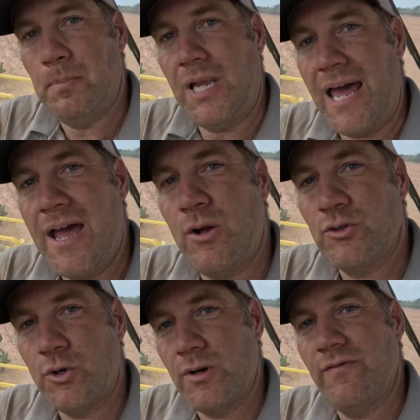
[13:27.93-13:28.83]

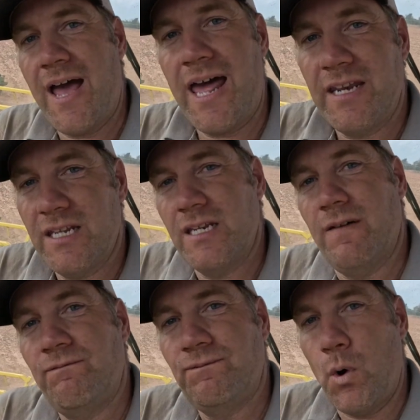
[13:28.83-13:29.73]
Plows are divided
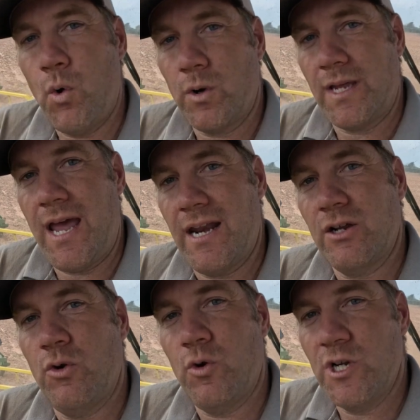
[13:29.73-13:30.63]
into four
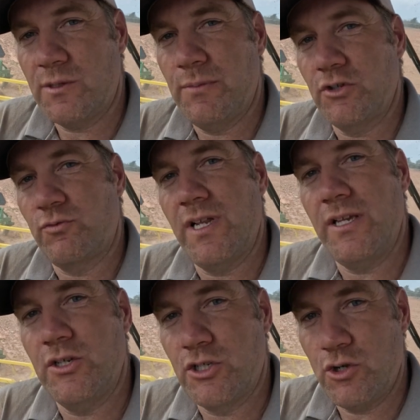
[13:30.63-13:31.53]
categories, but it's
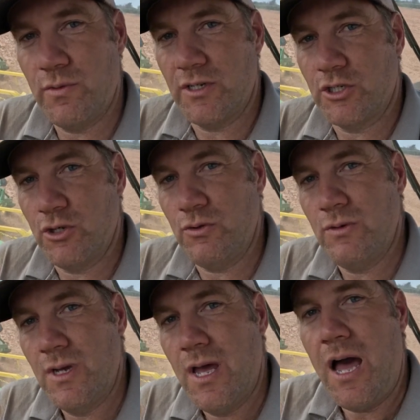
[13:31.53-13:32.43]
really two and
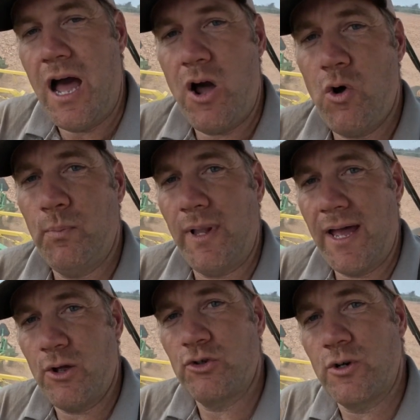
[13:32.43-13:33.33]
two. All
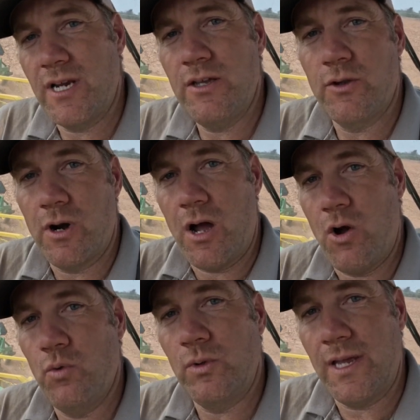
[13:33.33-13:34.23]
plows are either
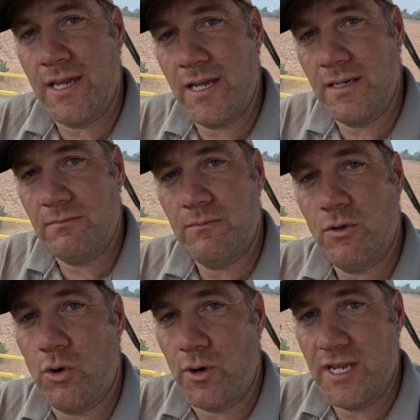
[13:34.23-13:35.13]
on
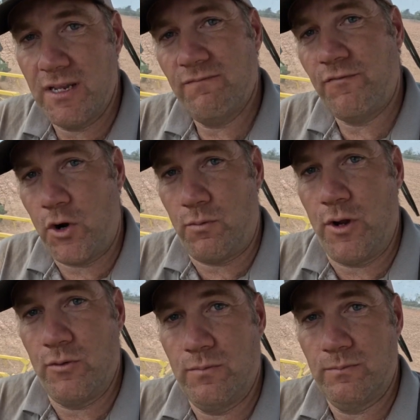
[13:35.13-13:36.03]
land or in
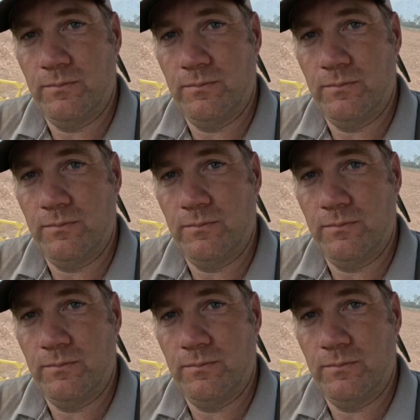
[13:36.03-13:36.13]
furrow.